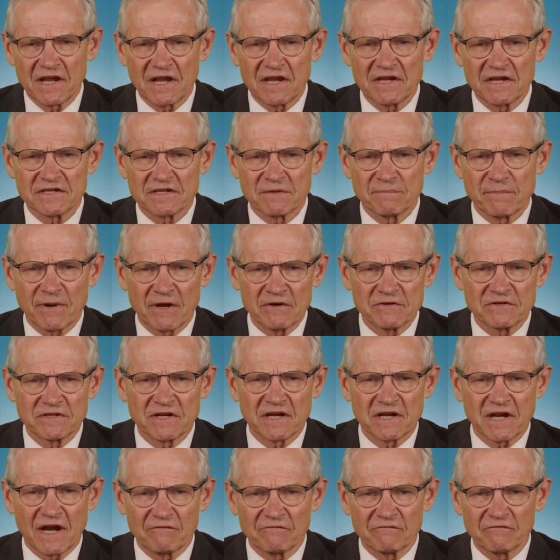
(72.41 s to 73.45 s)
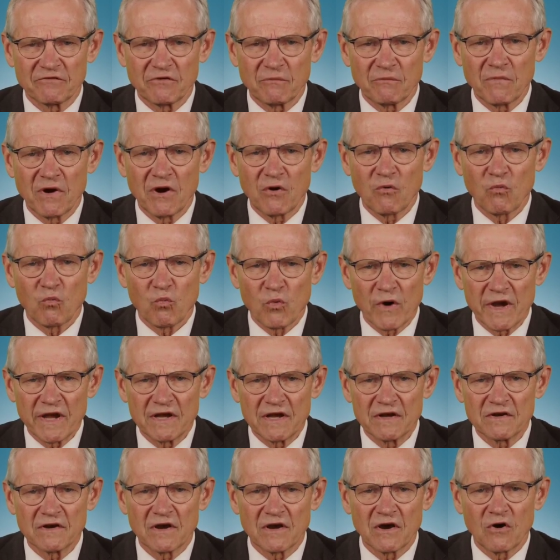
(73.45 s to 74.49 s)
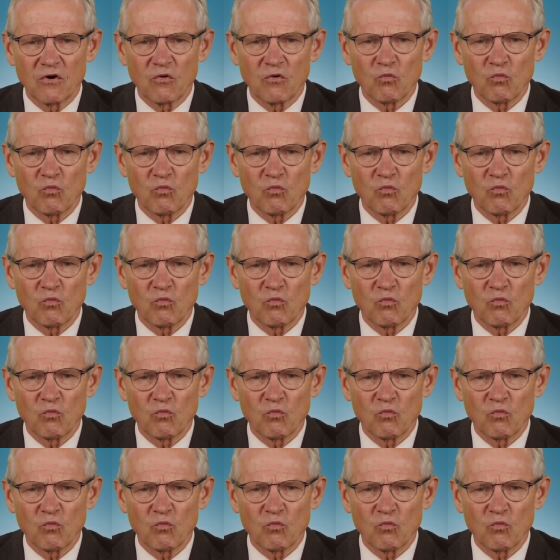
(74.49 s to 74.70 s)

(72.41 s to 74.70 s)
is supposed to come from wind,